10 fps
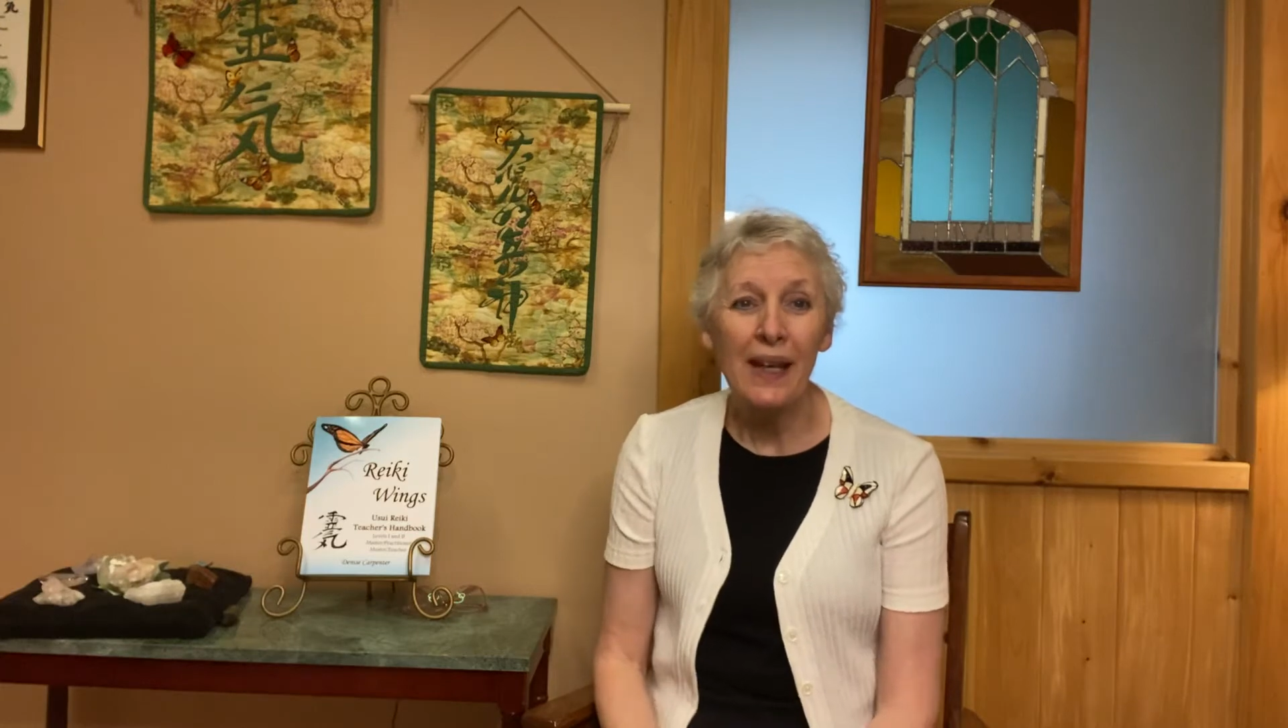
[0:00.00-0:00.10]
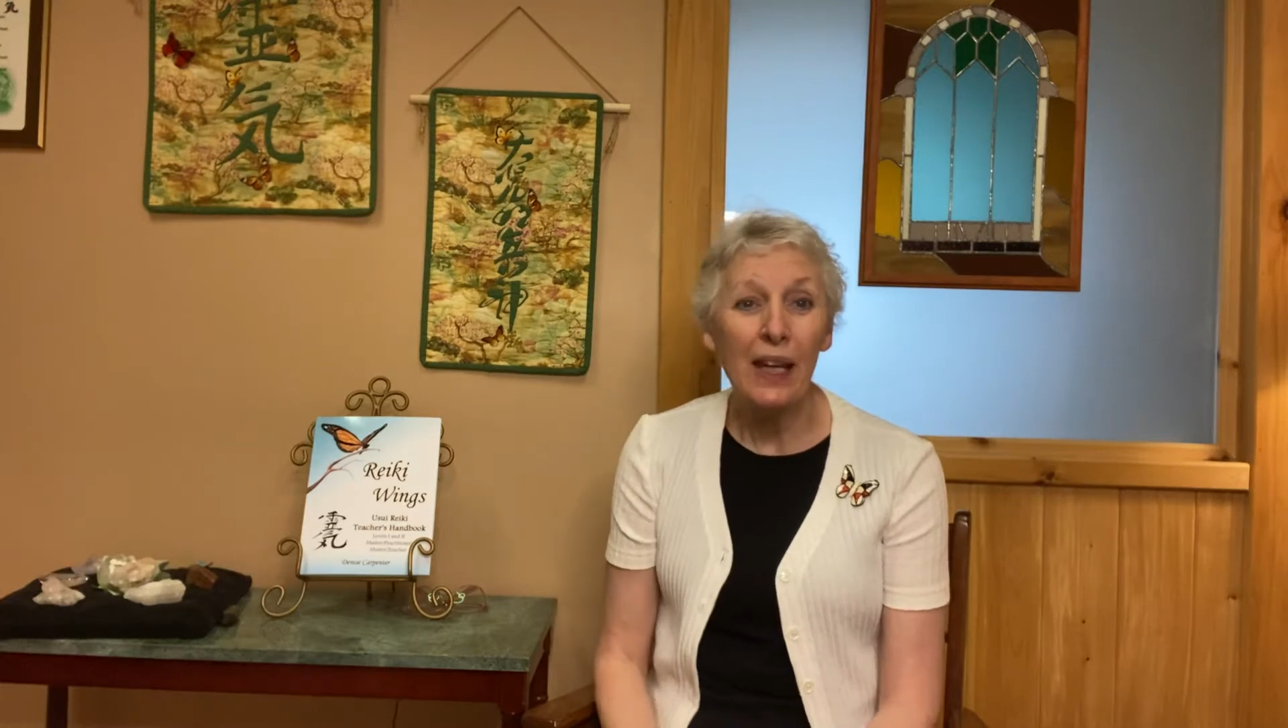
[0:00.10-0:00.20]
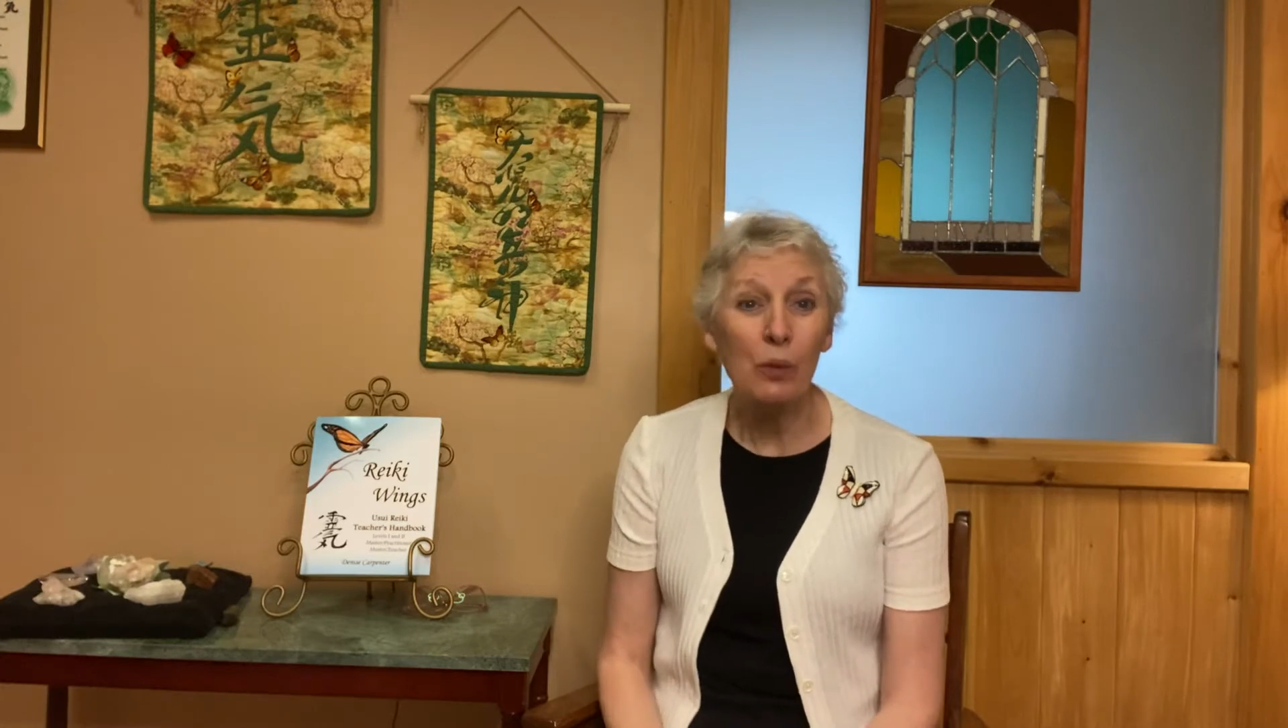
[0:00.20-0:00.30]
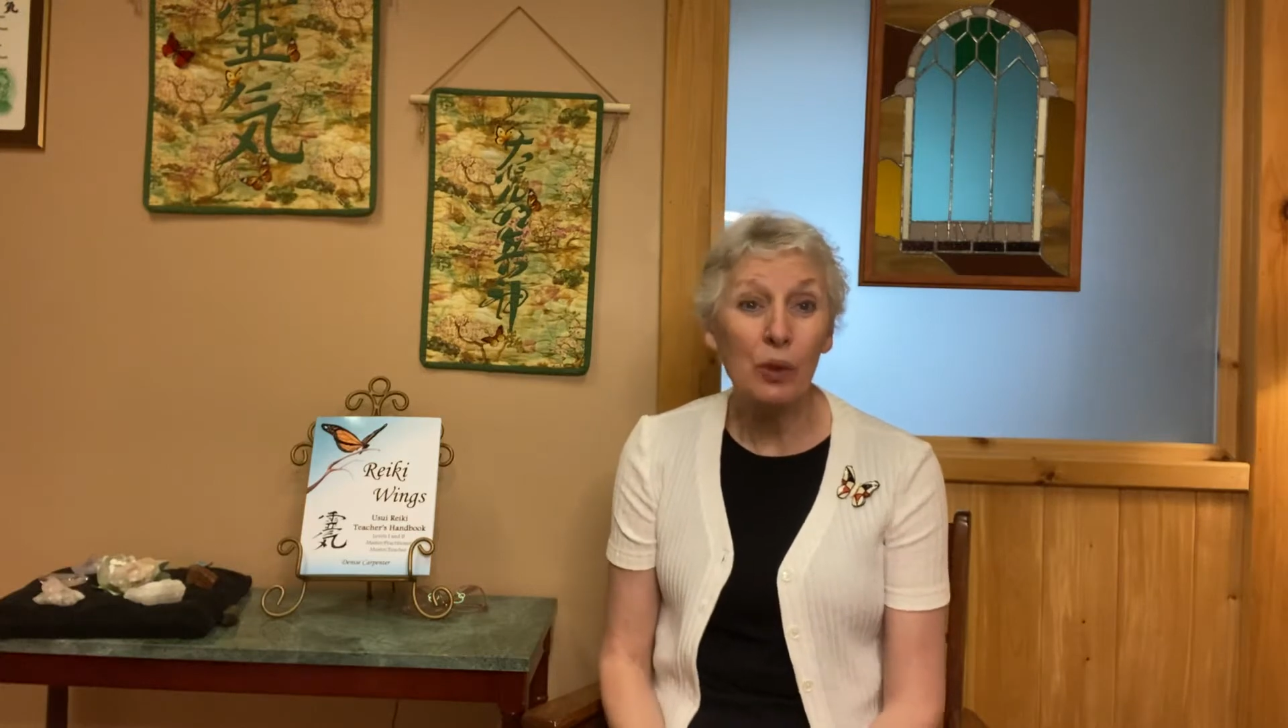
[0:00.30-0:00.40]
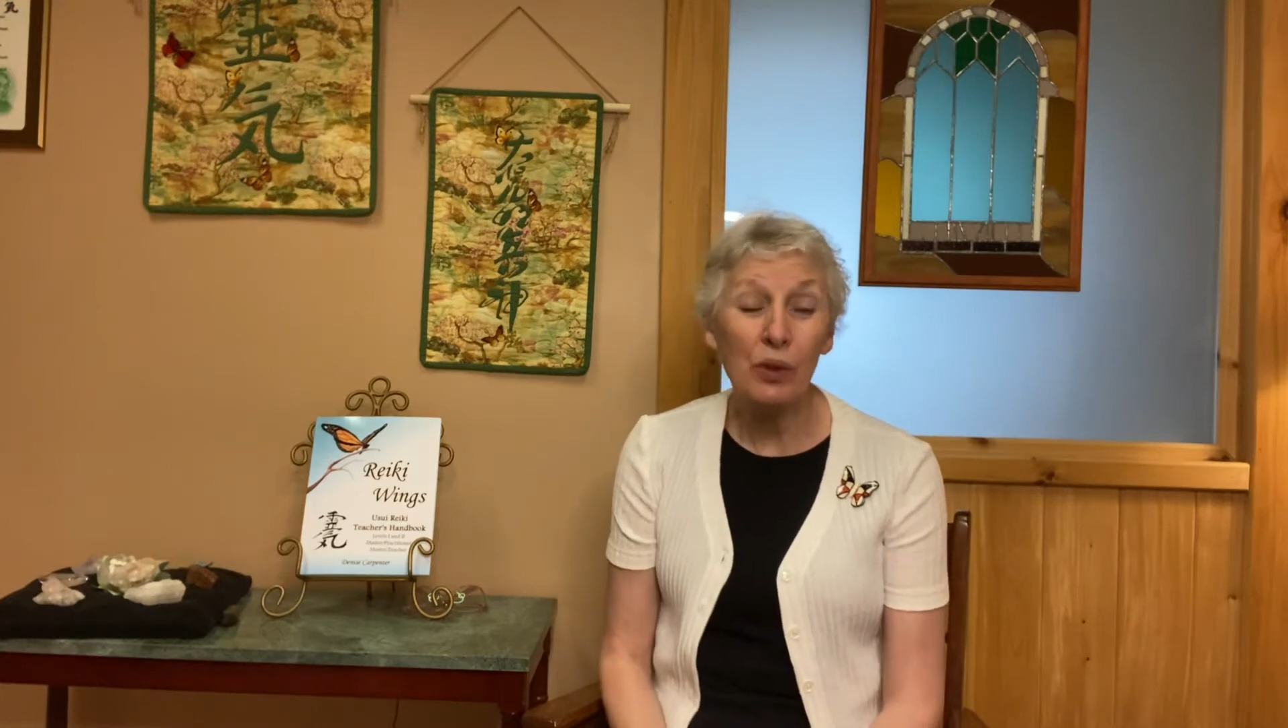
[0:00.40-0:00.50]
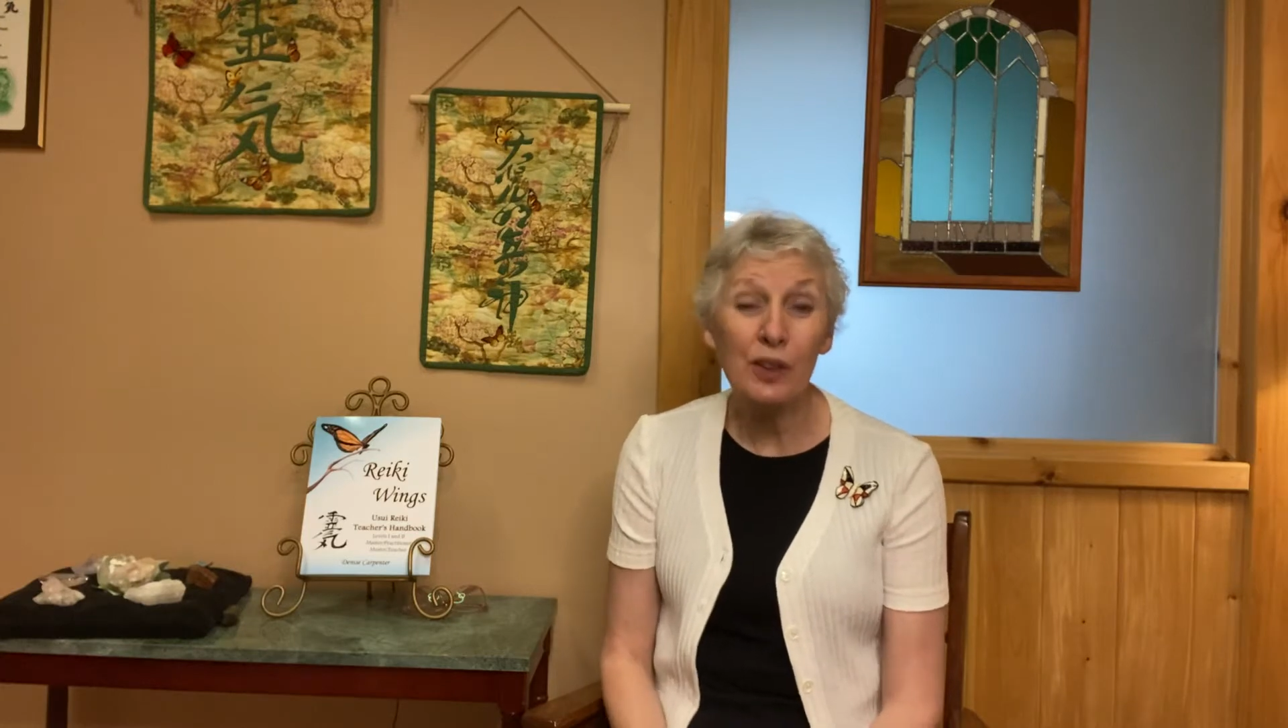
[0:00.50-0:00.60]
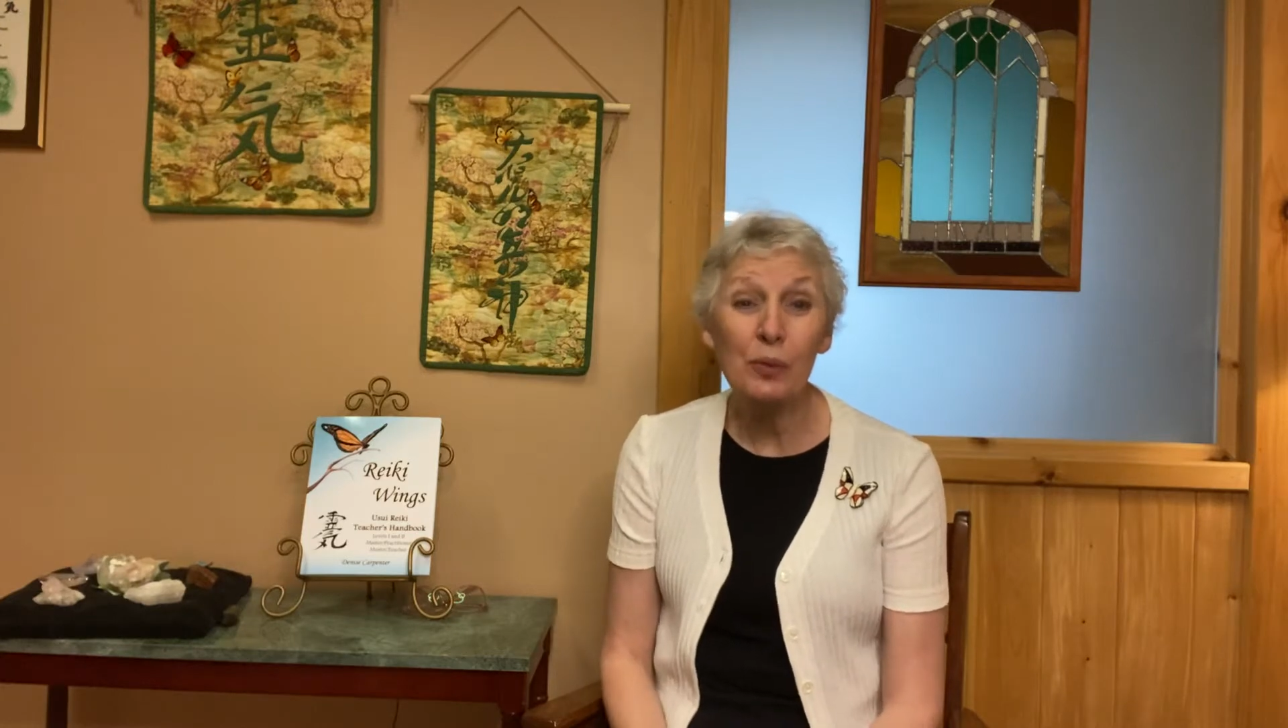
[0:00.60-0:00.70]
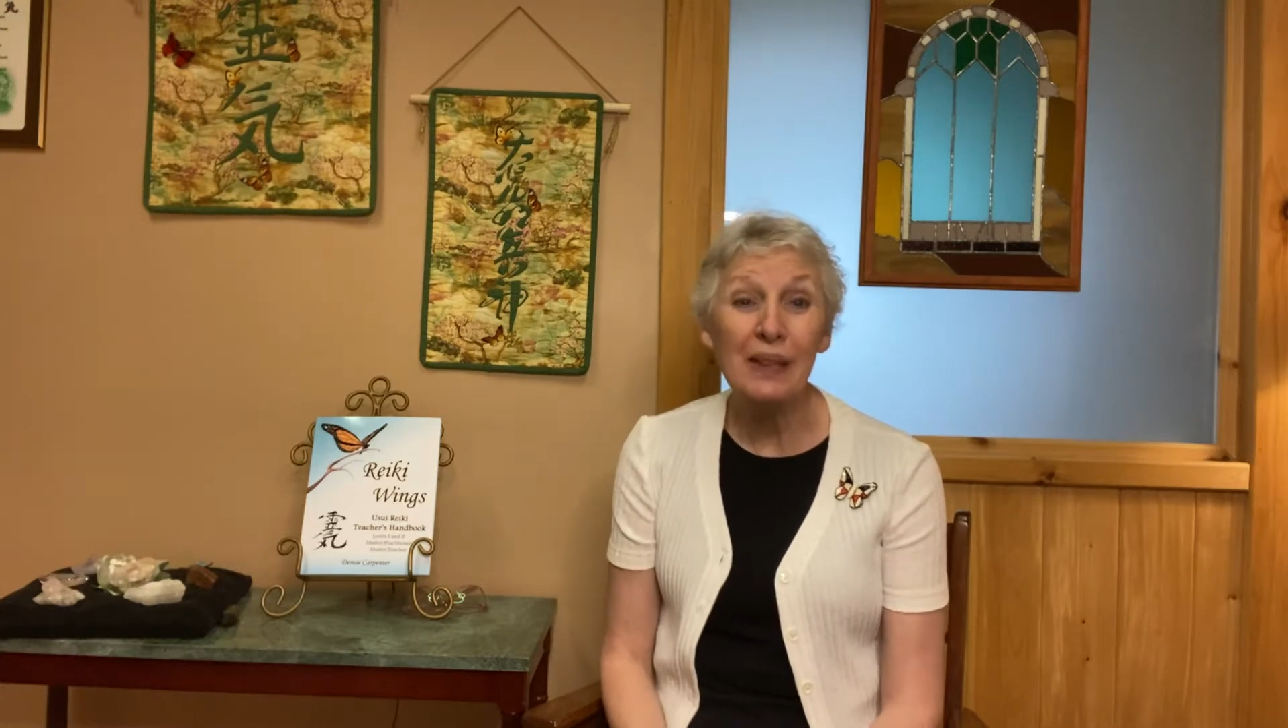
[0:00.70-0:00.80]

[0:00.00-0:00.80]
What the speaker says: and we're going to